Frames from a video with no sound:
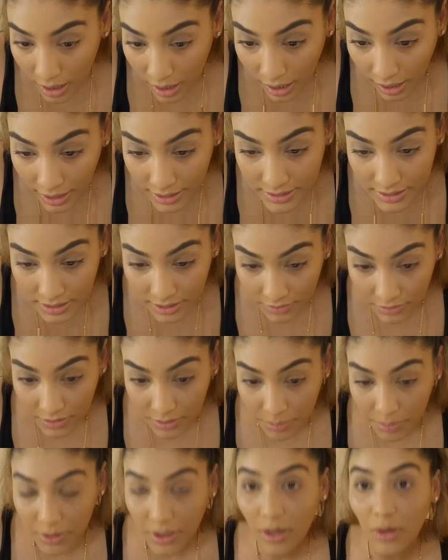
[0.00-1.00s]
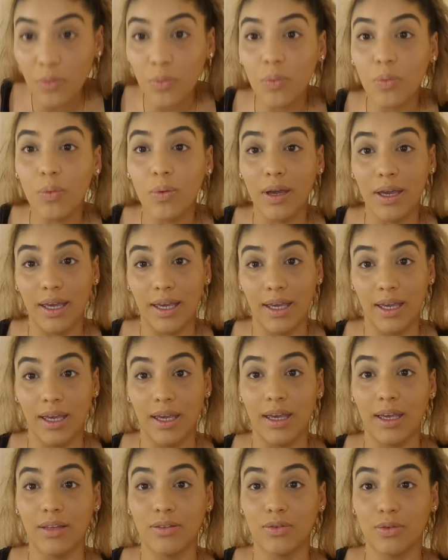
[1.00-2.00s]
I definitely put on
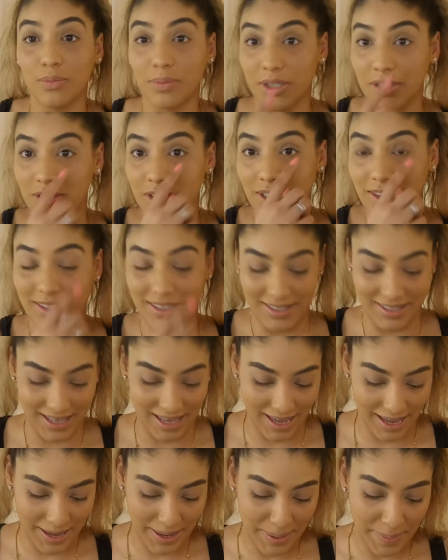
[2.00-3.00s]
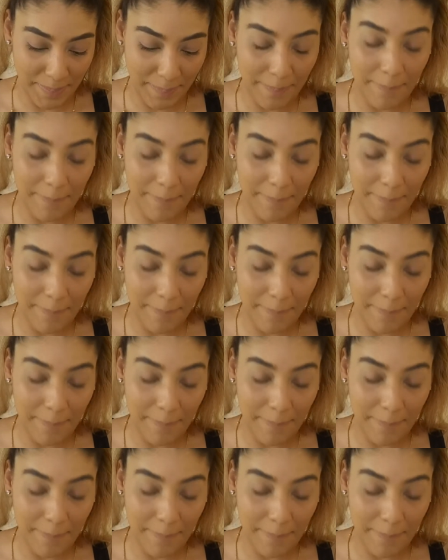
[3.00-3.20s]
way too much on this eye.